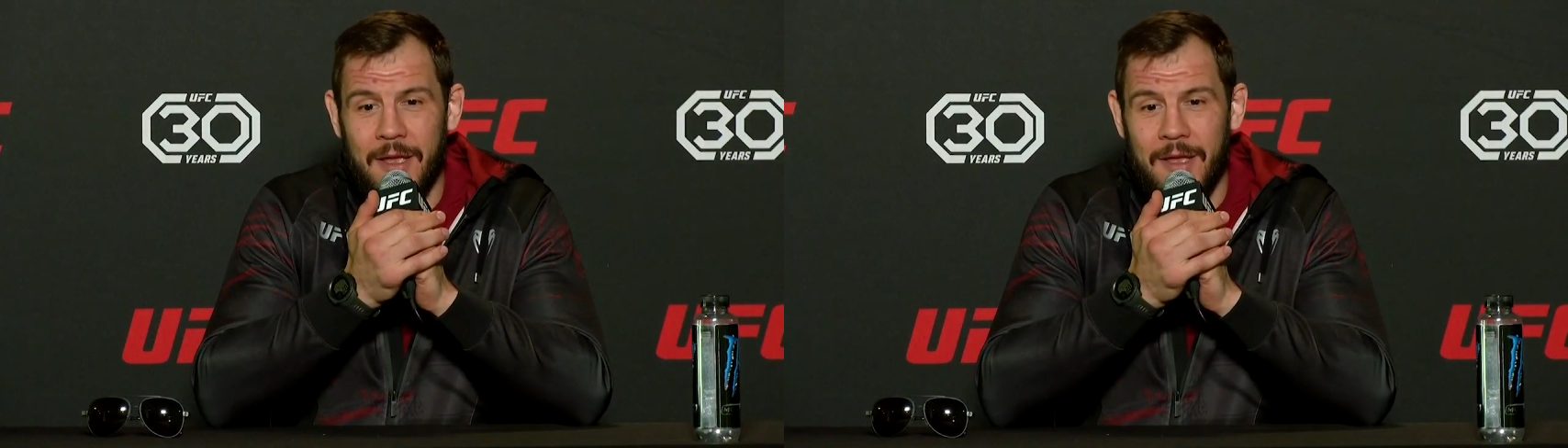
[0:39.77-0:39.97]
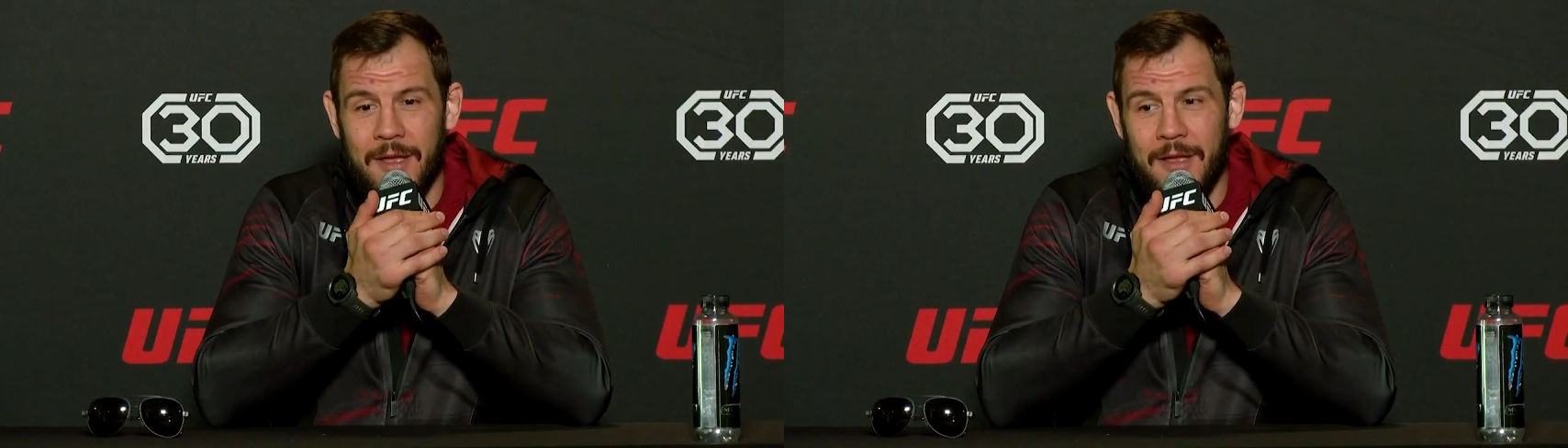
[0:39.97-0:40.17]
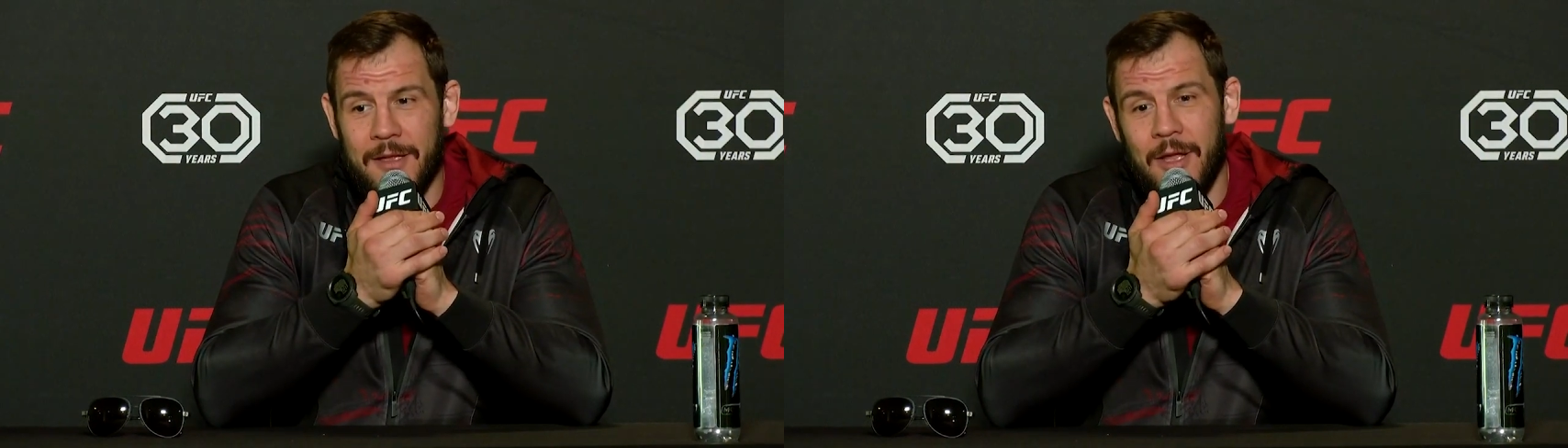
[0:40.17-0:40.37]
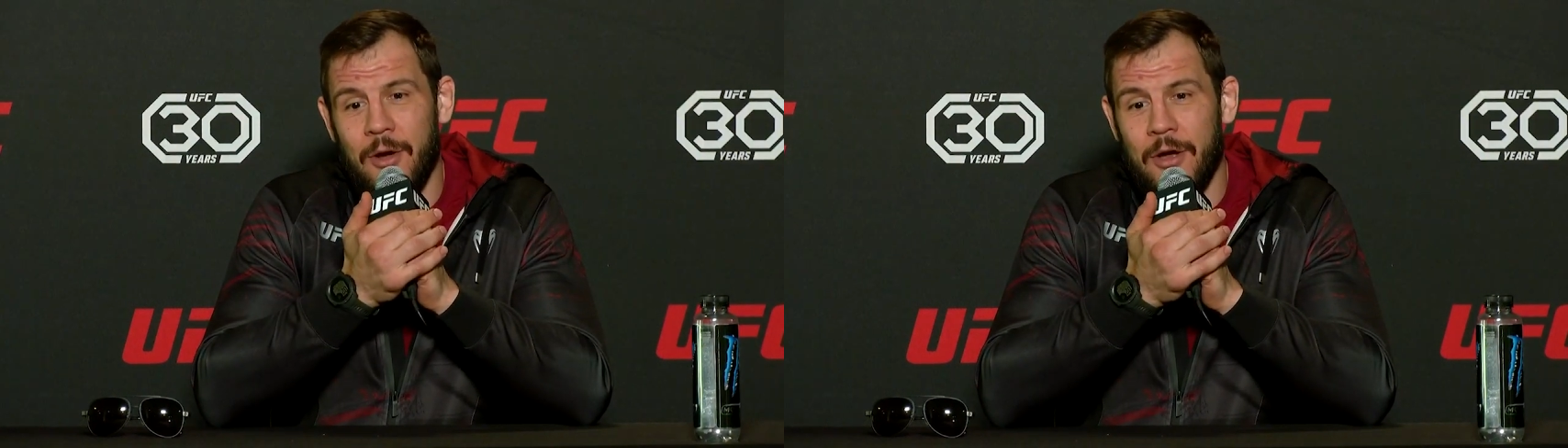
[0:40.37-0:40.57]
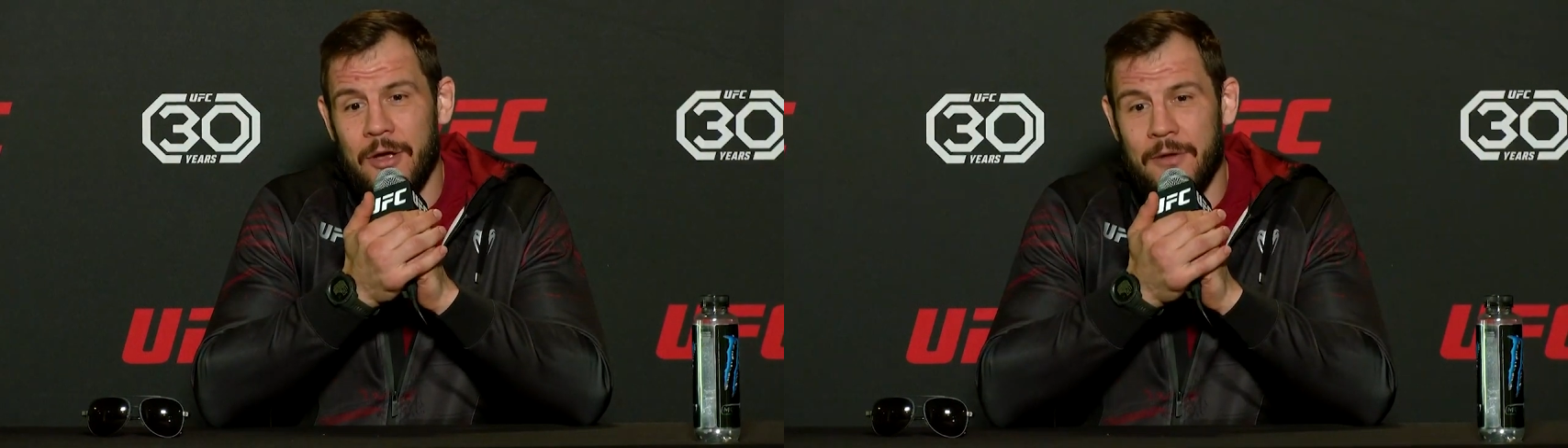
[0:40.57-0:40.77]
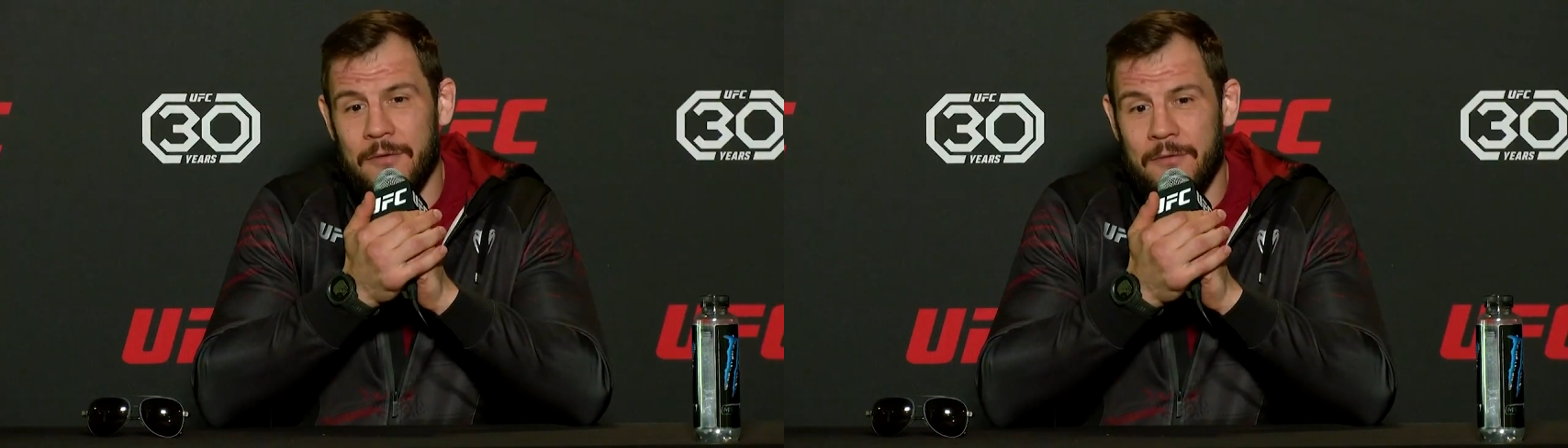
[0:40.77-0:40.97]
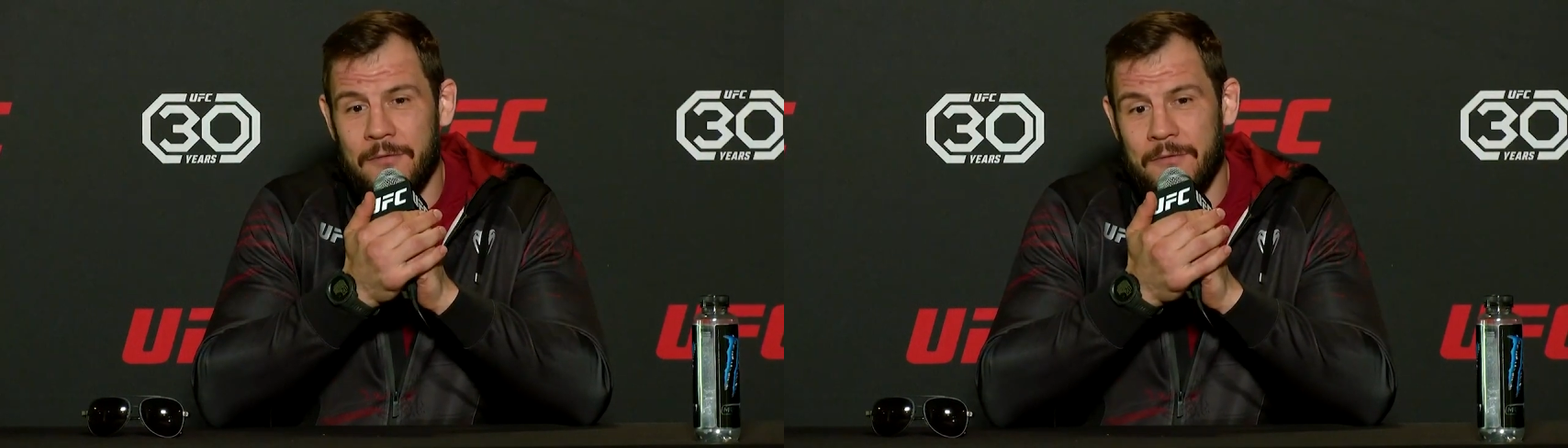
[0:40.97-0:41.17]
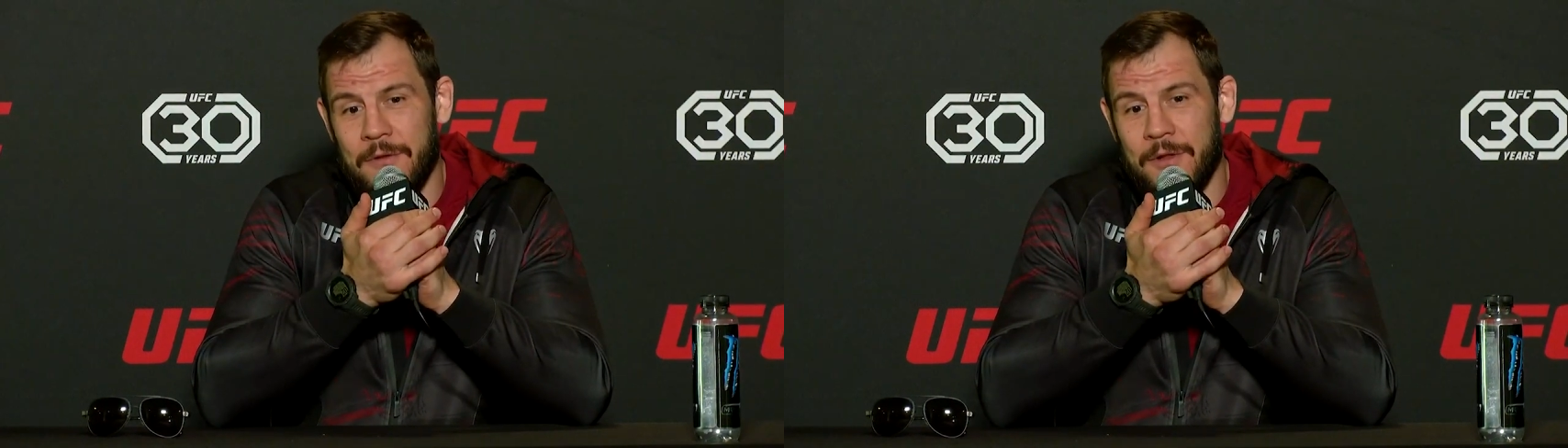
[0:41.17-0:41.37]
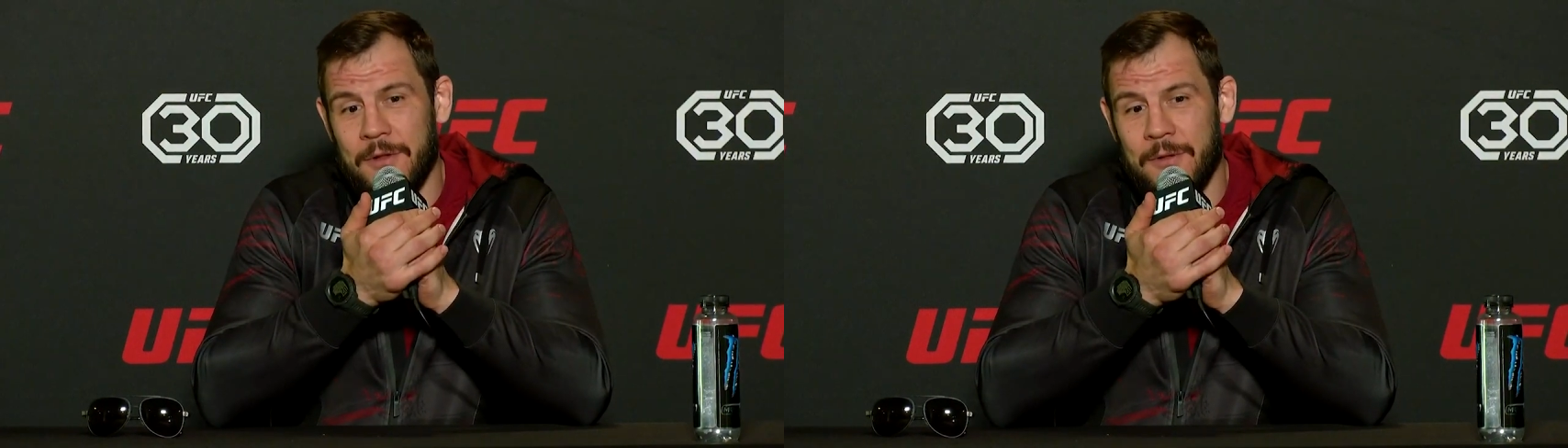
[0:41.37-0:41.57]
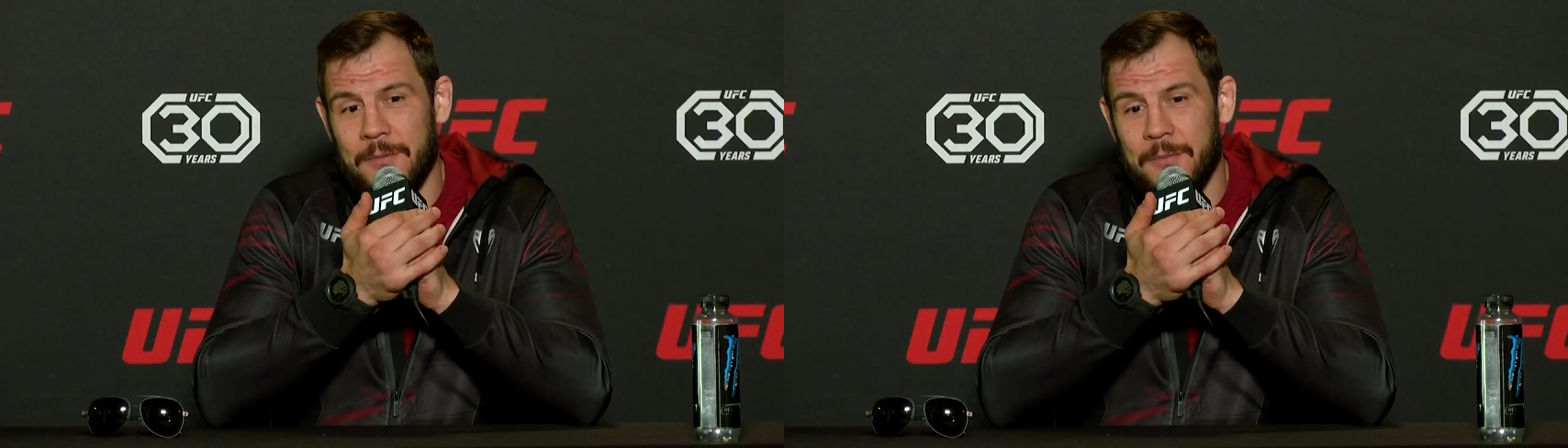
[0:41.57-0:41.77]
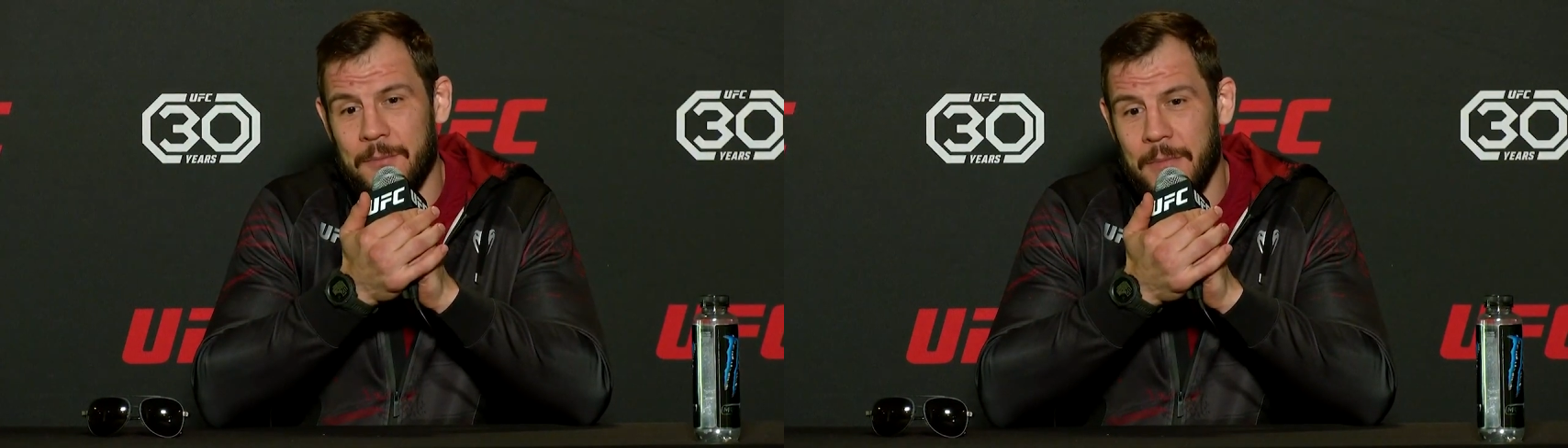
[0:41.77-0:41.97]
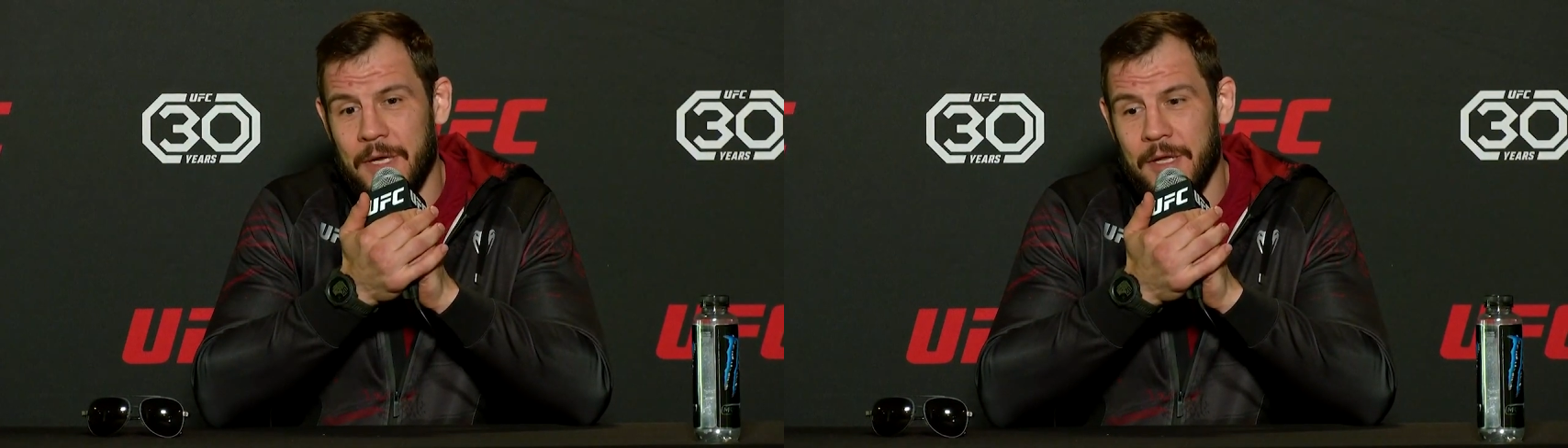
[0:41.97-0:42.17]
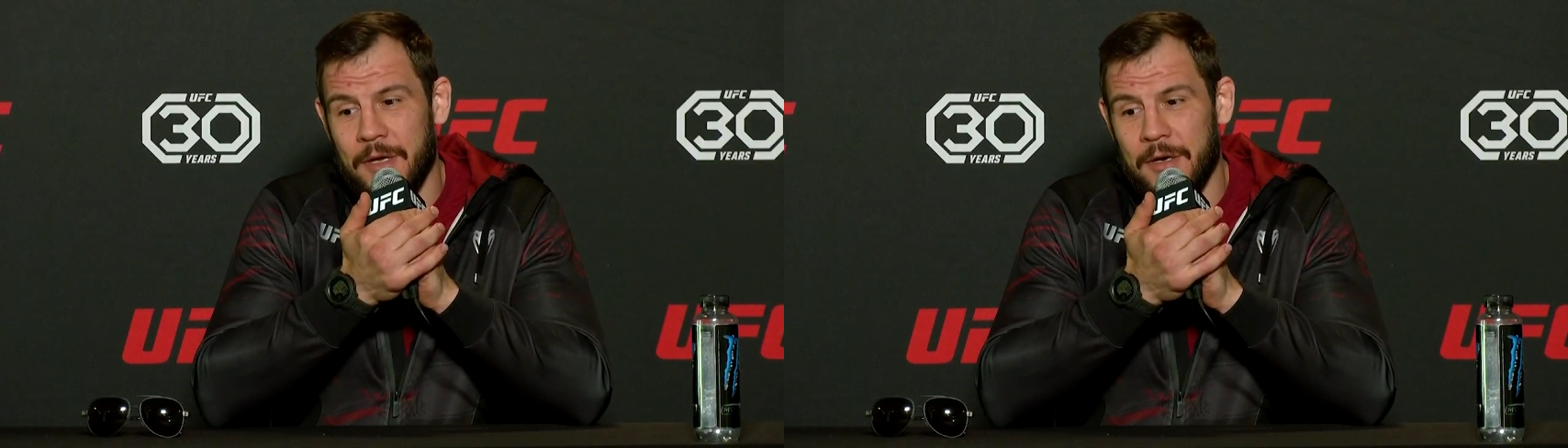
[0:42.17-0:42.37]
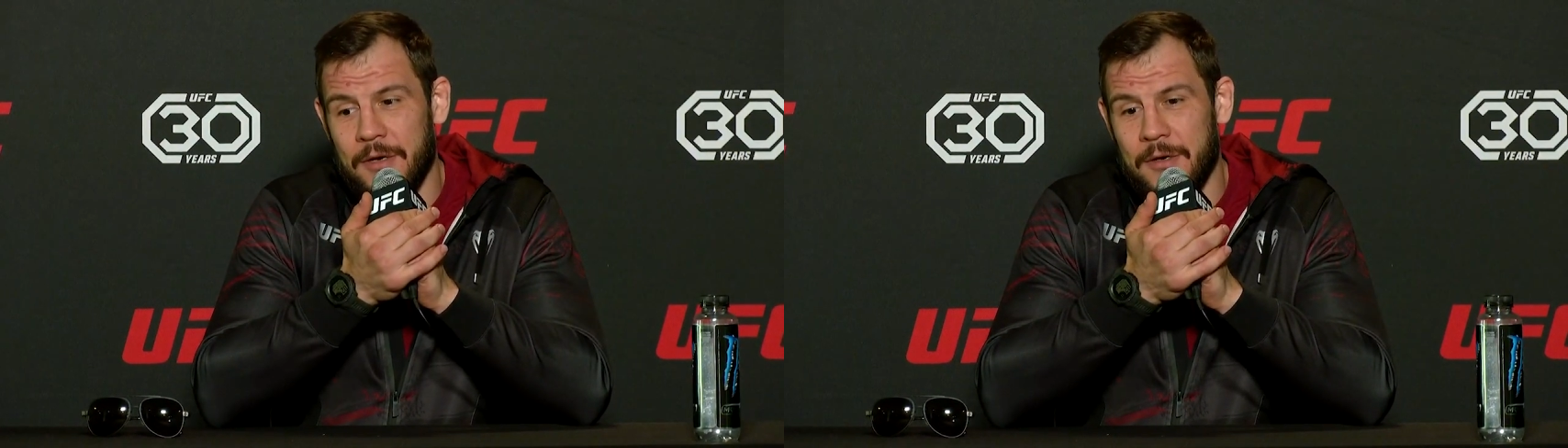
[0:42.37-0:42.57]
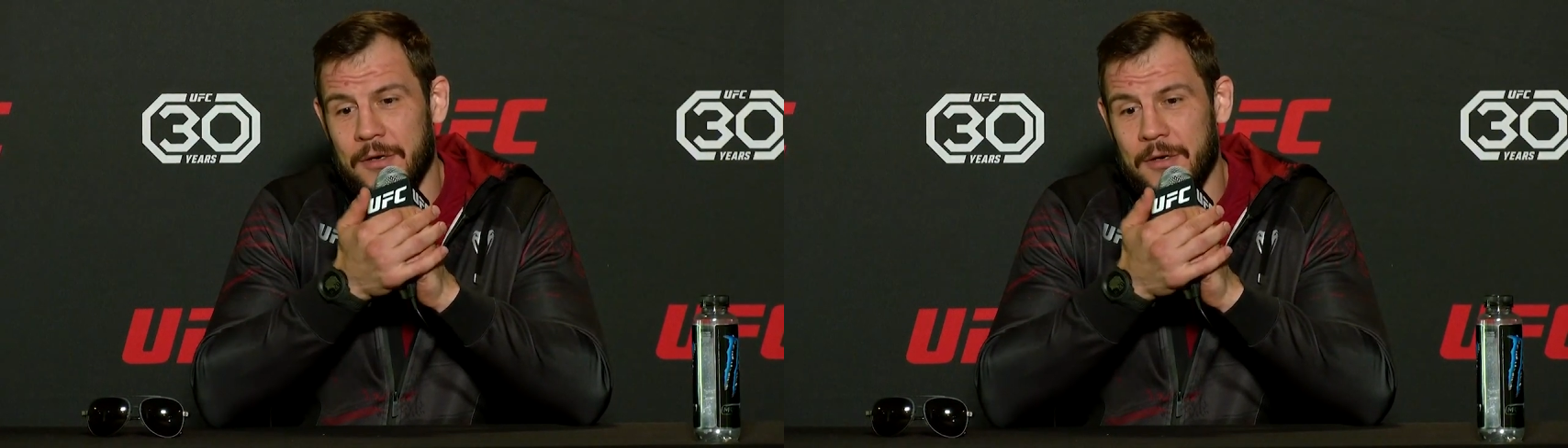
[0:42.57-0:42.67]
Now I feel better.